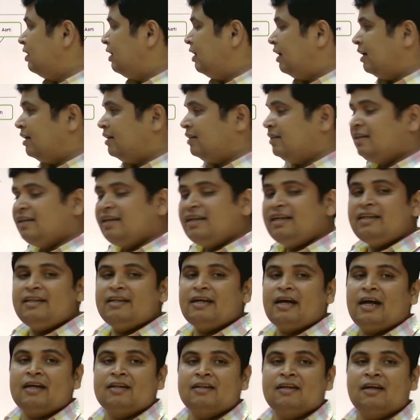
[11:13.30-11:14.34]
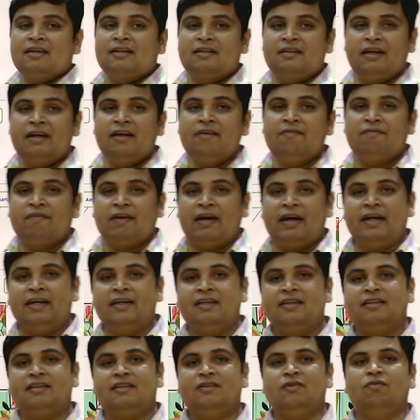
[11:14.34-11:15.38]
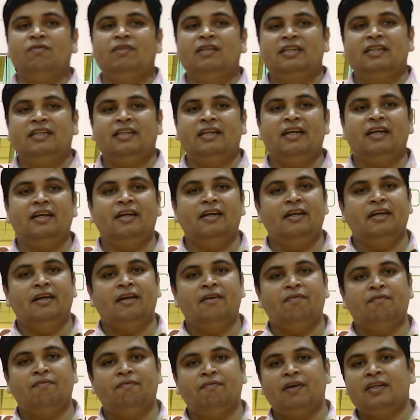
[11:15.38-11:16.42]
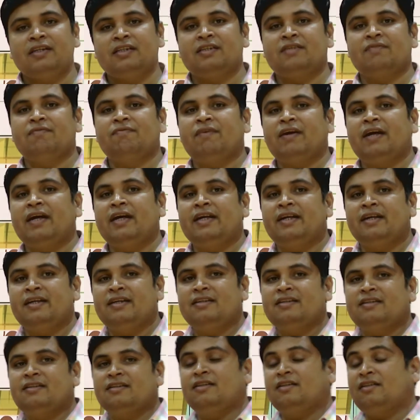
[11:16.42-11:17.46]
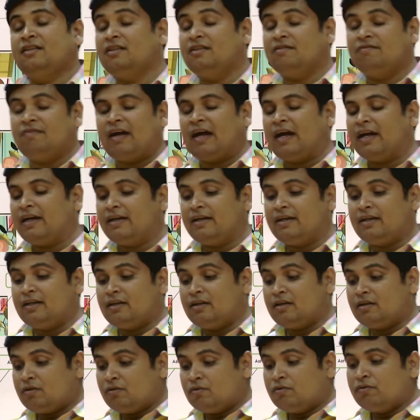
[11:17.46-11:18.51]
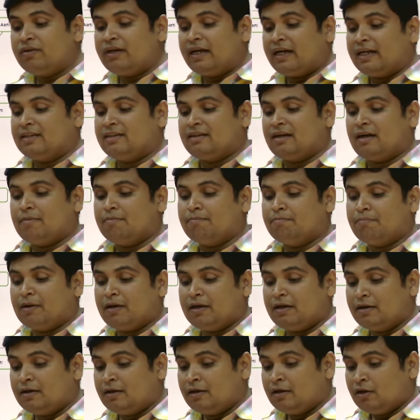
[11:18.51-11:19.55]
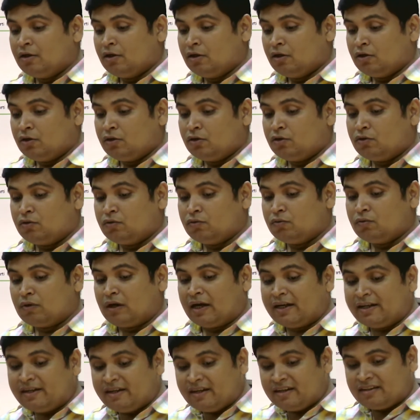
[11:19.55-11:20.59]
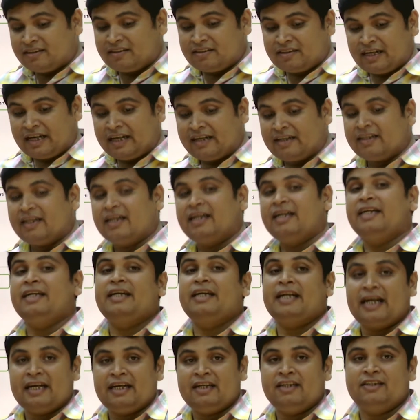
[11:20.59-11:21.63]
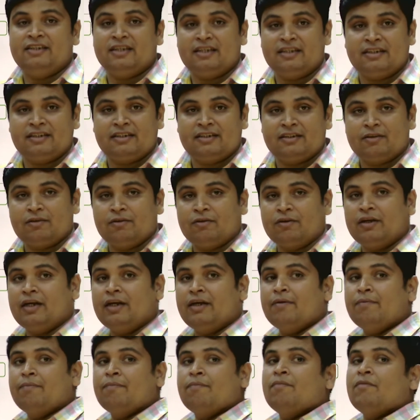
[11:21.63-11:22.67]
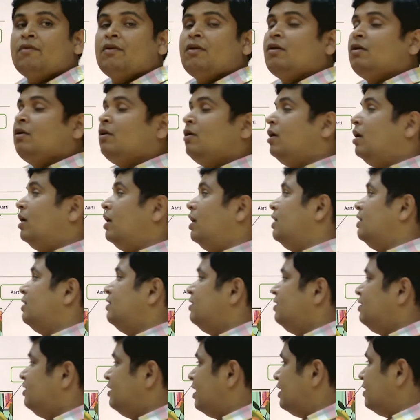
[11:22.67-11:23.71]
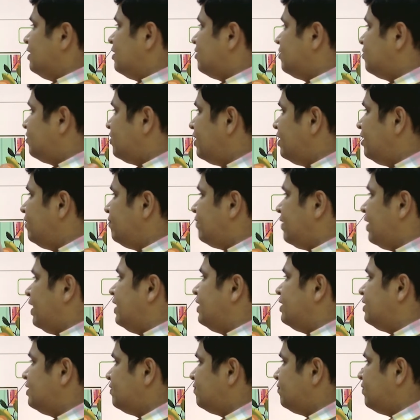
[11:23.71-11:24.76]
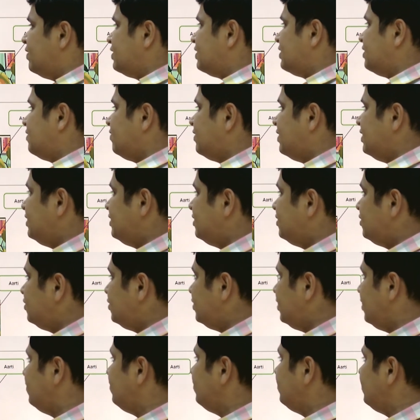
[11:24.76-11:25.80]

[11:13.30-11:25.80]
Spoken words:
These are the three friends you will see here. First friend is, this is very good example to understand the intelligence. Okay. These are the three friends. First one is Shiv,